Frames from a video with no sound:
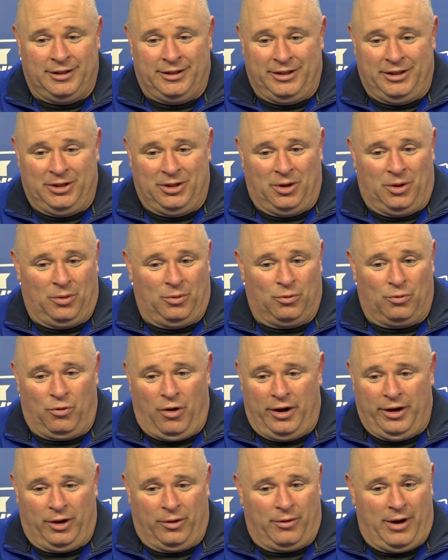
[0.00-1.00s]
you know,
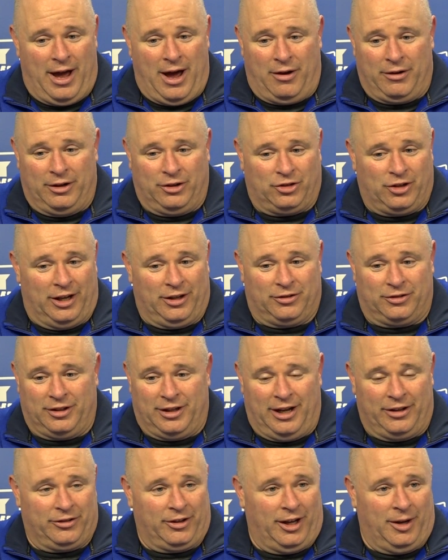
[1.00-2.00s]
running around and
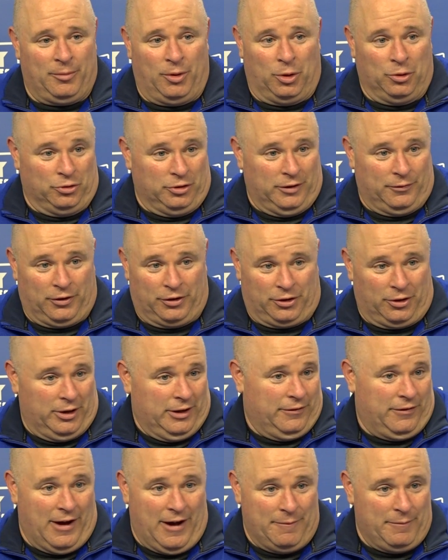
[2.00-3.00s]
chasing Isaiah Mosley for
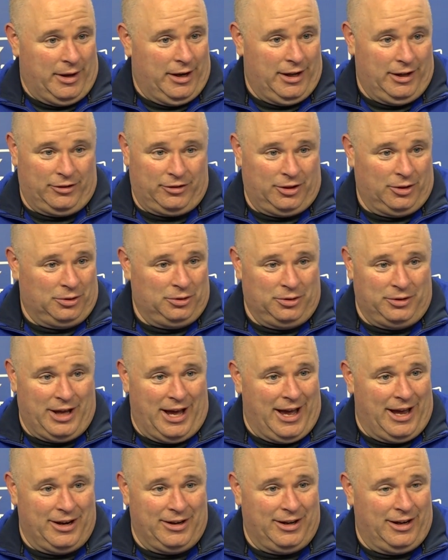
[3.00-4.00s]
35 minutes, he'll do
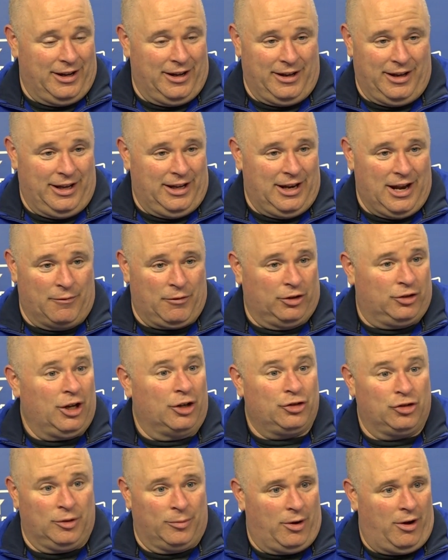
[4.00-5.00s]
that. And he never
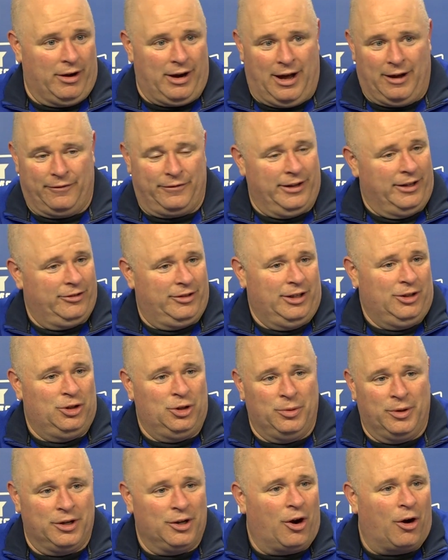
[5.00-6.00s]
touches the ball on offense. He'd
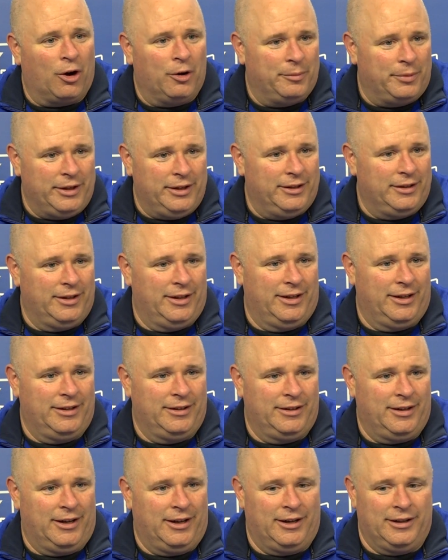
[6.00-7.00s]
do it in a heartbeat.
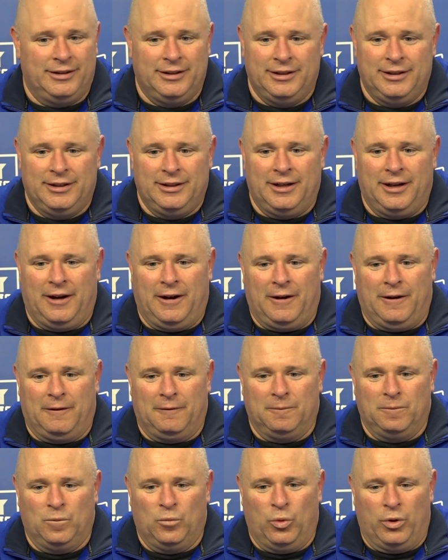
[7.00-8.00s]
And
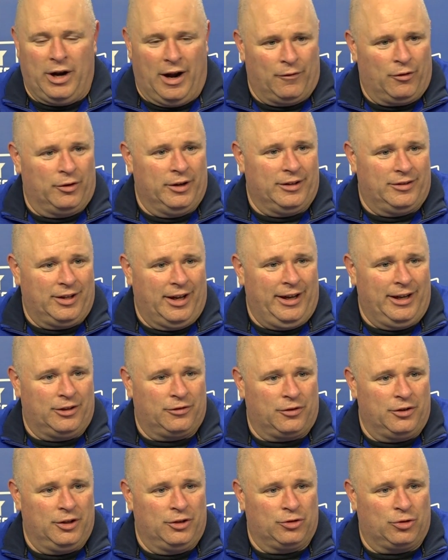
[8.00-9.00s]
whatever it
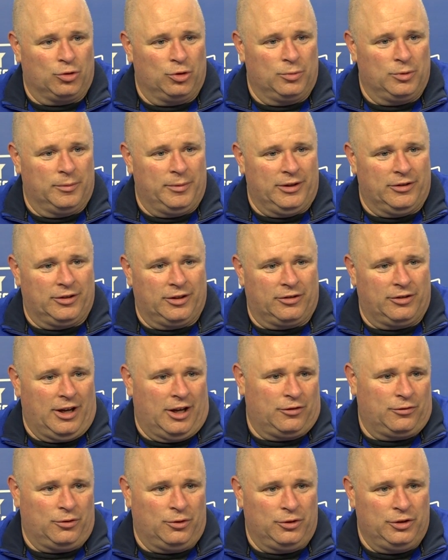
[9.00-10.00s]
takes for this group to be
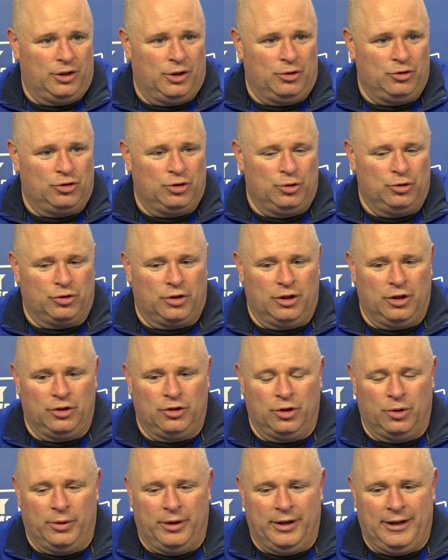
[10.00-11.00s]
successful, you know, Jew's going
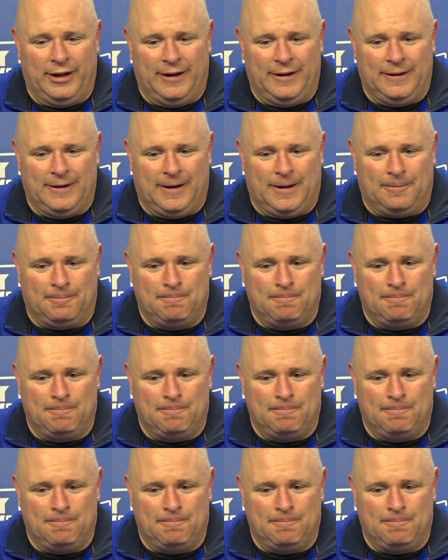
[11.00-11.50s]
to do it. And